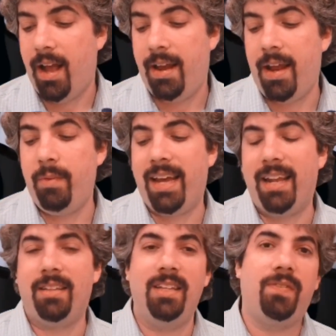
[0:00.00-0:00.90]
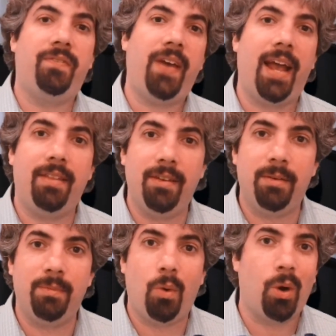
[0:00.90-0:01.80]
And then we get into these
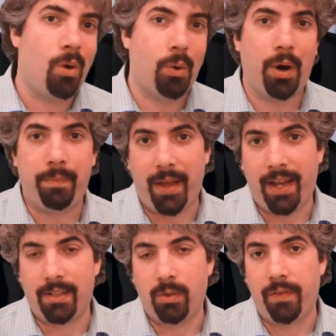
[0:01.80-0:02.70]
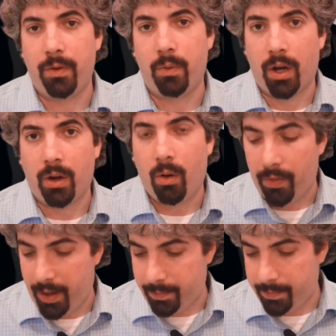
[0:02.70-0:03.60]
phantom or core updates, whatever you want to call
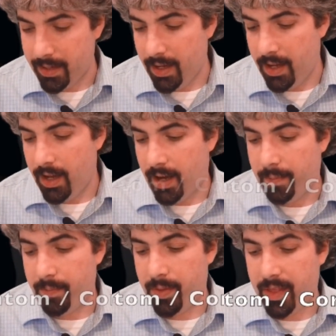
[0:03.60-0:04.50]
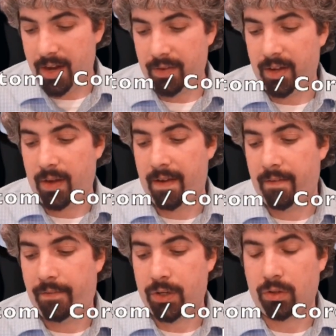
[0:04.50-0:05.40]
them. They didn't really have an
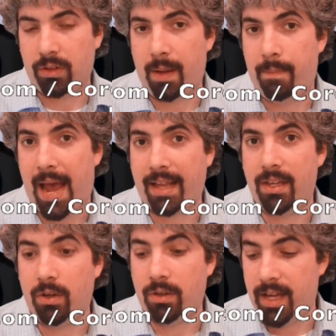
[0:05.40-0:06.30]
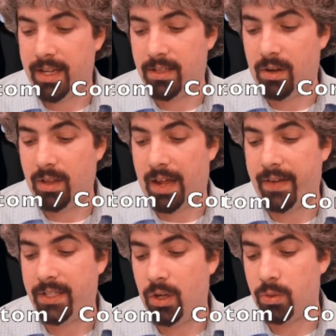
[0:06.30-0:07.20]
official name back in the old days, so a lot of
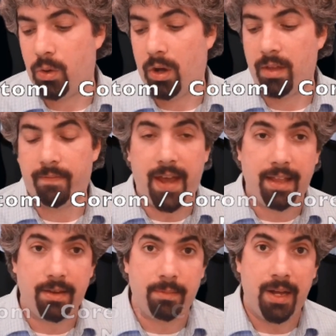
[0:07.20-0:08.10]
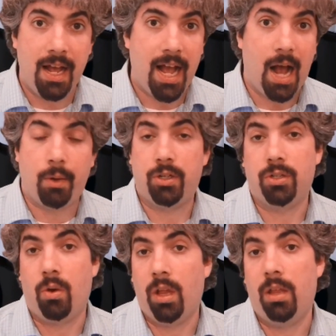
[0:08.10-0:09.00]
SEOs would call them phantom. I would
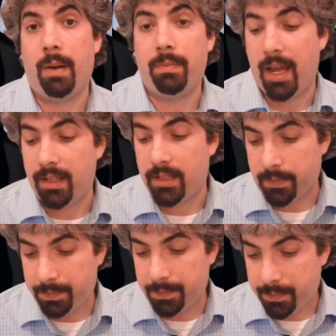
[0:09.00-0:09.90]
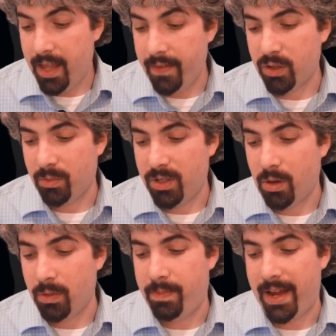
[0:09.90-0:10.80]
just call them updates. And the first one we
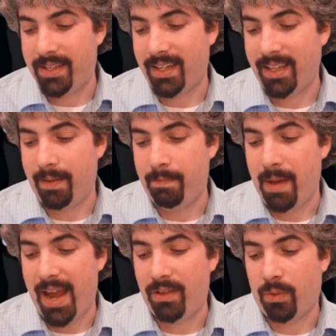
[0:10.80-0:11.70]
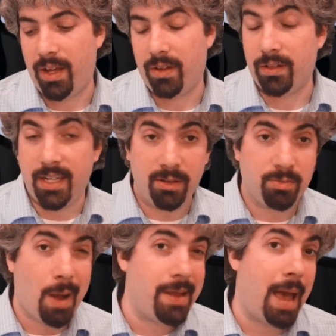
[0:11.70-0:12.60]
saw was basically in May 2013. It
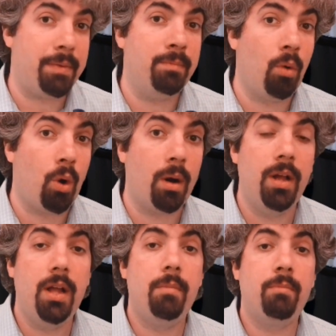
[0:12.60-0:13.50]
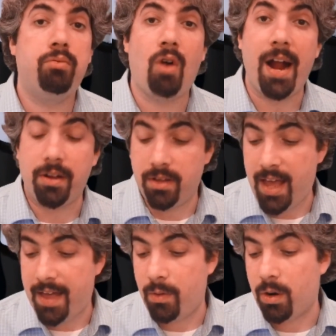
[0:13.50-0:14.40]
was probably happened more prior to
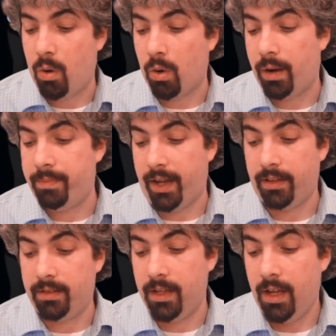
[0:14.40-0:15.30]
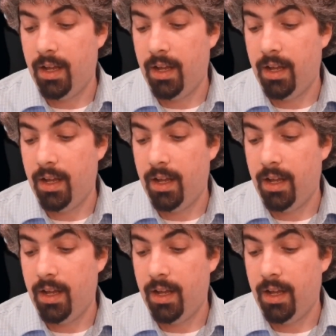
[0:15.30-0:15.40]
that. They were core updates.